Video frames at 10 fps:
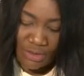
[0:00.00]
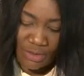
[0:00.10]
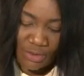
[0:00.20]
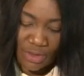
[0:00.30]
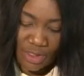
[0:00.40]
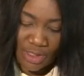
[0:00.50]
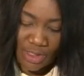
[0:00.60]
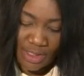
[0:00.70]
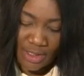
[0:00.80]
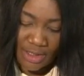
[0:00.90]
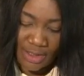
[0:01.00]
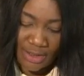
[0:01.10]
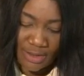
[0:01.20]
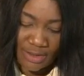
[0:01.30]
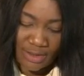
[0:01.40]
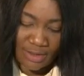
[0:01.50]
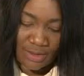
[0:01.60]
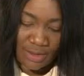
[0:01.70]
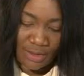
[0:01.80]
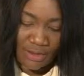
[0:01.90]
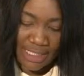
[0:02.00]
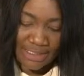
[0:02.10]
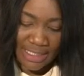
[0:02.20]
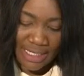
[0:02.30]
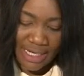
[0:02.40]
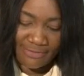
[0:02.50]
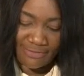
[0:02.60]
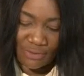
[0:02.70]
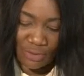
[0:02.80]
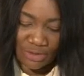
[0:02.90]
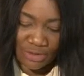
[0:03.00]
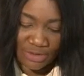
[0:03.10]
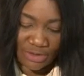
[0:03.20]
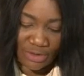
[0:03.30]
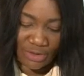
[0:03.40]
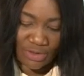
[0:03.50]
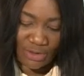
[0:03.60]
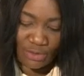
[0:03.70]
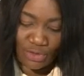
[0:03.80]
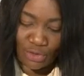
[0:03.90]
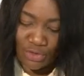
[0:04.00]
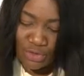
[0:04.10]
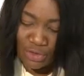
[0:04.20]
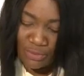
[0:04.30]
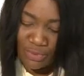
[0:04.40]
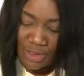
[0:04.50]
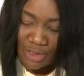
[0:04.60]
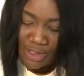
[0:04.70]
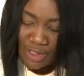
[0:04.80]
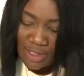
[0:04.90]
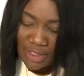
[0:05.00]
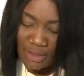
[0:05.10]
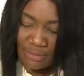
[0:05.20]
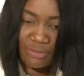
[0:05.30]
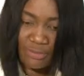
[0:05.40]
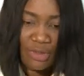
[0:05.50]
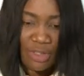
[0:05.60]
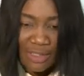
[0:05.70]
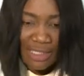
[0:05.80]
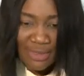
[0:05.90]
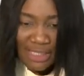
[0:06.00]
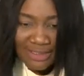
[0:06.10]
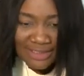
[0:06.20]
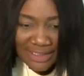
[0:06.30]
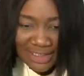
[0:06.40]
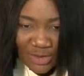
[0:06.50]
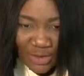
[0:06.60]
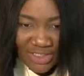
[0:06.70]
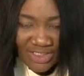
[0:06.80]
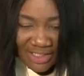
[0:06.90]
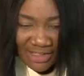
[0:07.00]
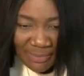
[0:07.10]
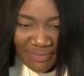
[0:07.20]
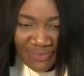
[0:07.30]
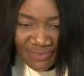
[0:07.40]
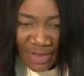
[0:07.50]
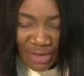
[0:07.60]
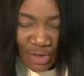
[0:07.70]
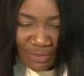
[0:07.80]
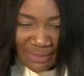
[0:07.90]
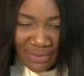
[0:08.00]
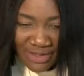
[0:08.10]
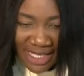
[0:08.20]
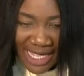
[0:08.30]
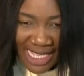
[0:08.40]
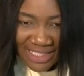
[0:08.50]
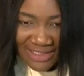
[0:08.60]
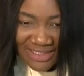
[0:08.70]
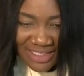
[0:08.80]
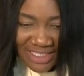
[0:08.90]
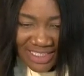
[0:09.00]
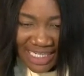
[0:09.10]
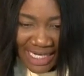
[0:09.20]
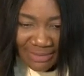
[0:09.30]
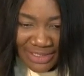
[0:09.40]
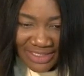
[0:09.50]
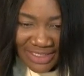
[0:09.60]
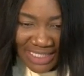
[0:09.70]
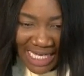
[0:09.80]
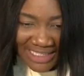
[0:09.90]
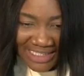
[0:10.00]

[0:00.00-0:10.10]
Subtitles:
Okay. All right, I have questions on YouTube. Um, Let me answer this on Instagram. So my brother has diabetes,